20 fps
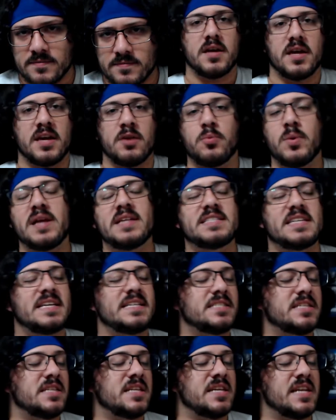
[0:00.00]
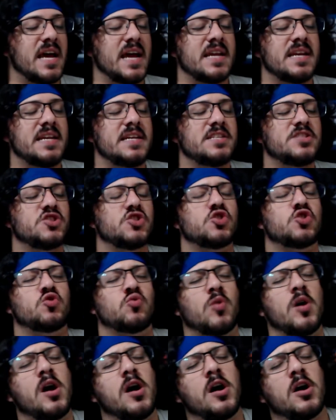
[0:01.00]
He went into the 90s
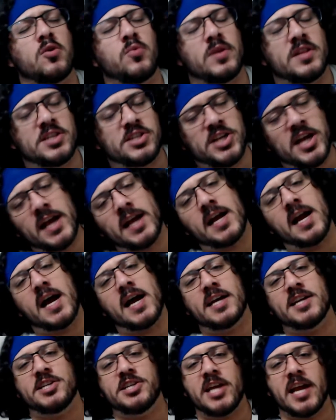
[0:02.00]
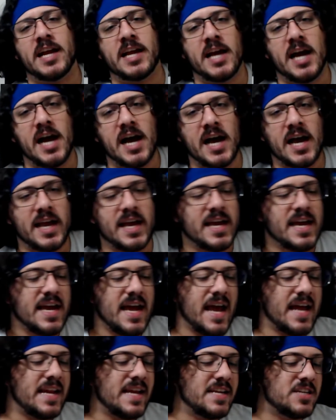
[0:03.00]
strong with Shanghai, Shanghai,
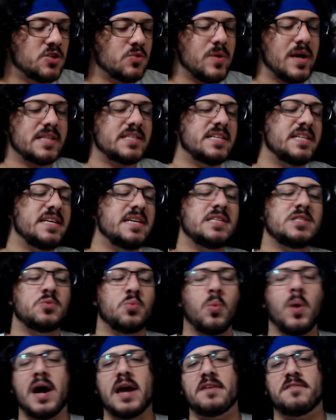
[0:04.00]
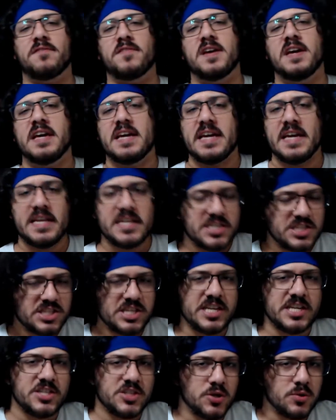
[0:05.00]
and he directed his wife in
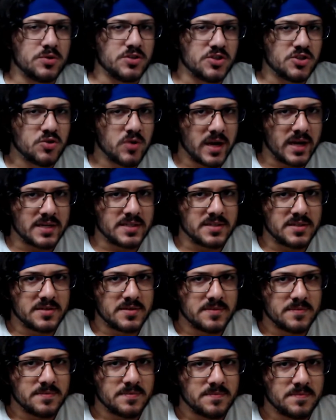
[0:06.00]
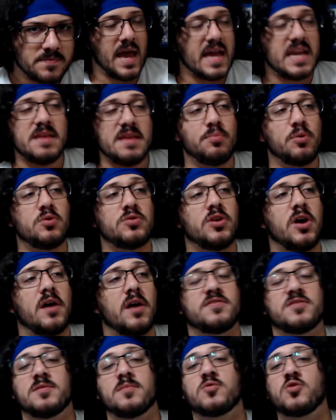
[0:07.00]
She Shoots Straight. And he pulled off
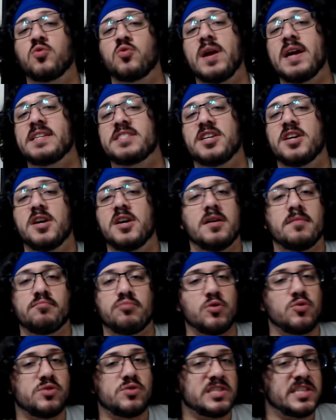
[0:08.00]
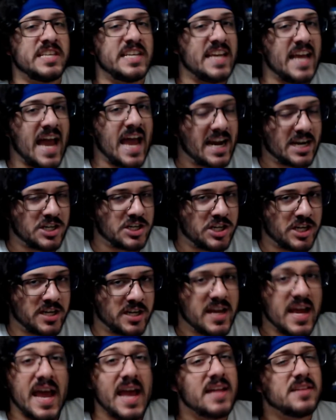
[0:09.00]
some great Bruce Lee action
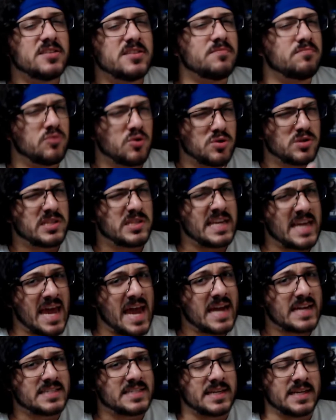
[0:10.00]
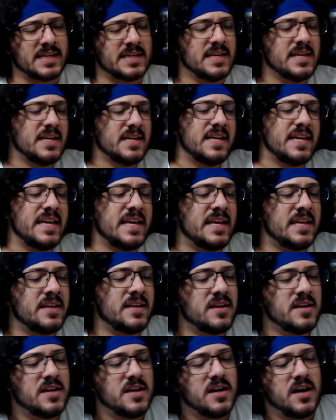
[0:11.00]
and some Bruce Lee acting
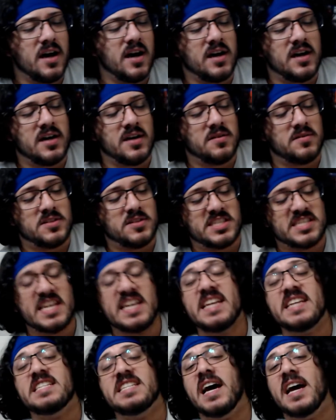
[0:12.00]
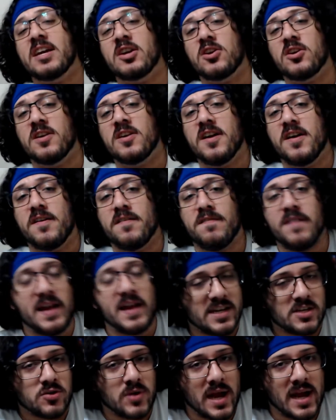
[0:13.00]
in Skinny Tiger,
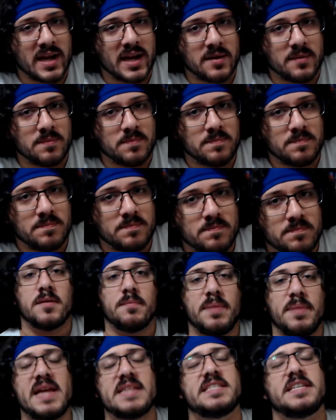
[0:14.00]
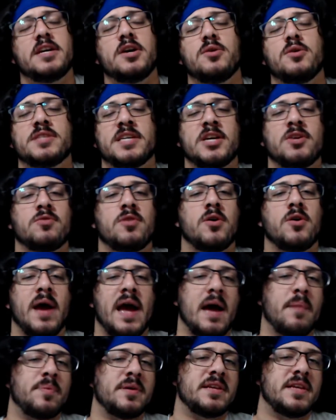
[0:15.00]
Fatty Dragon. Pantyhose Hero
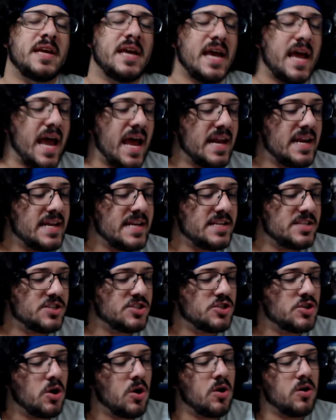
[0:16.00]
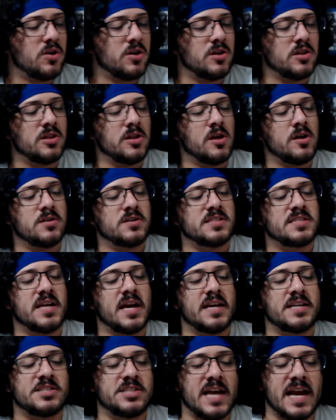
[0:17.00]
happened, and he starred
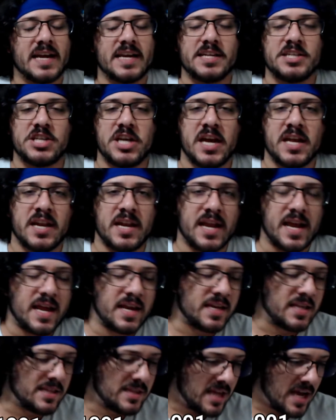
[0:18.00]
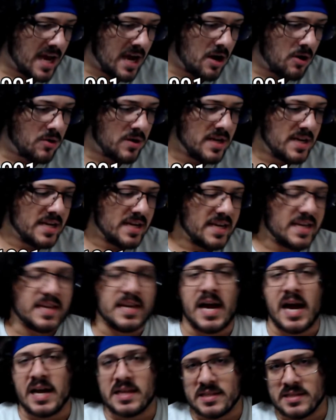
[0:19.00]
alongside Jackie Chan and Andy Lau in
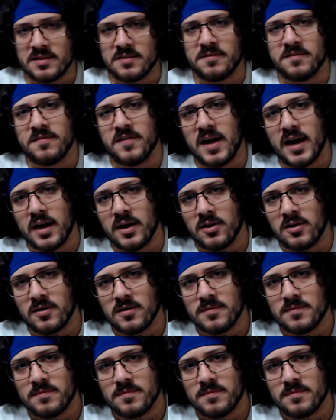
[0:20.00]
Island of Fire.